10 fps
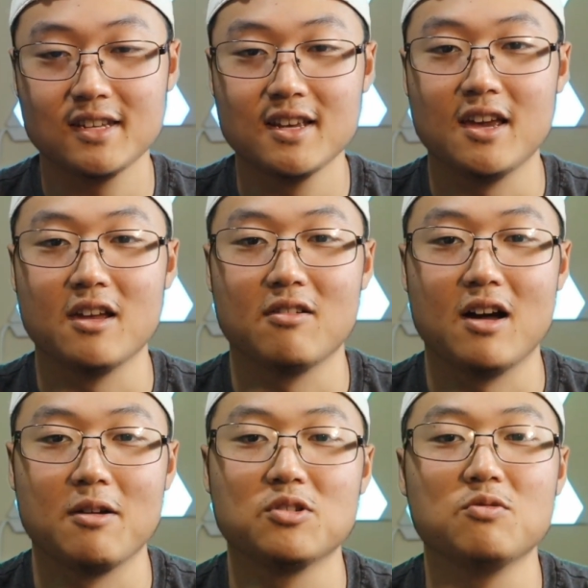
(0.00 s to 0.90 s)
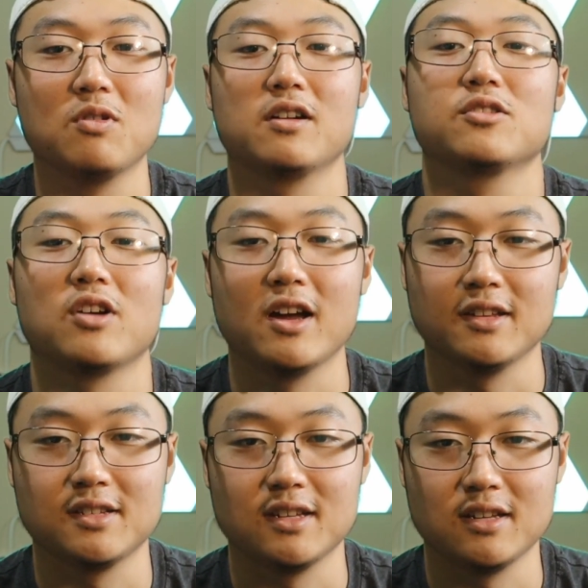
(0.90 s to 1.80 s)
You know, I do want to try
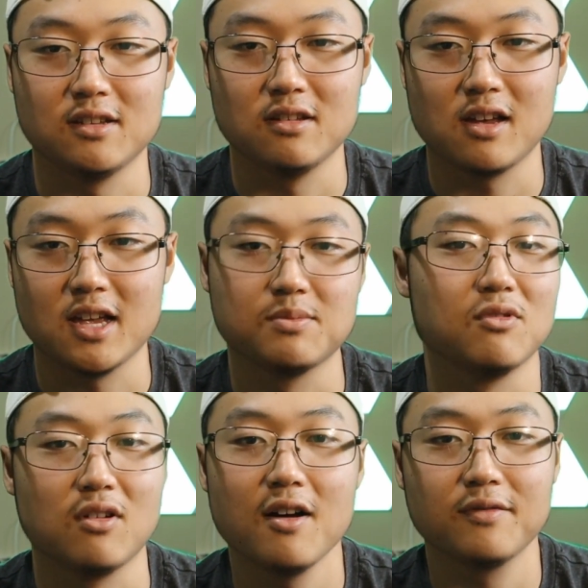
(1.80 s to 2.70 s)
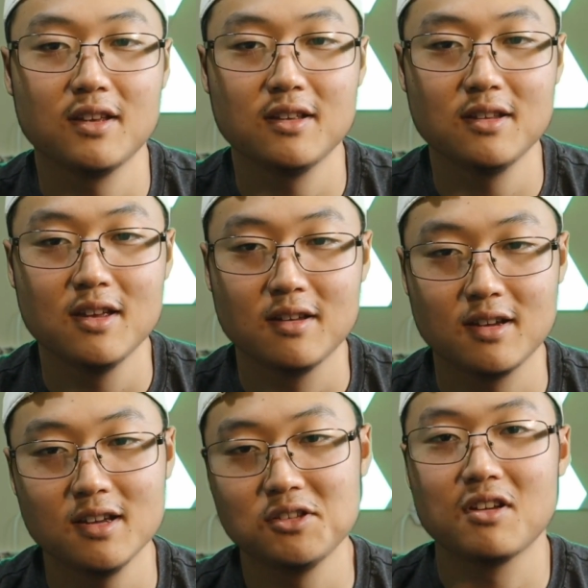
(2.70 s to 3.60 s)
listening to you guys more often
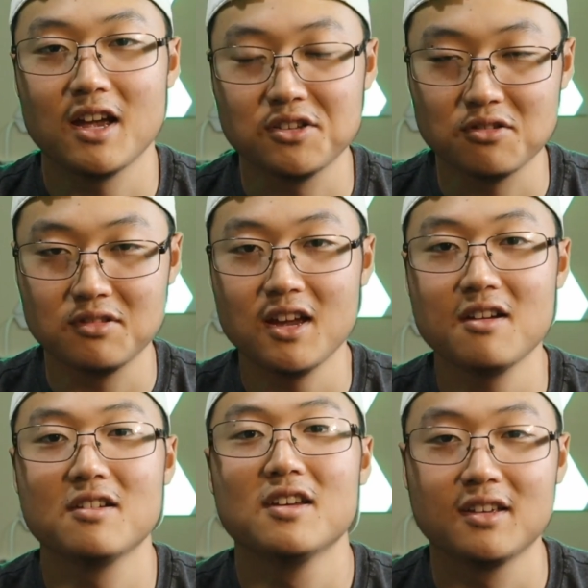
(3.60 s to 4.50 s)
because you guys are there,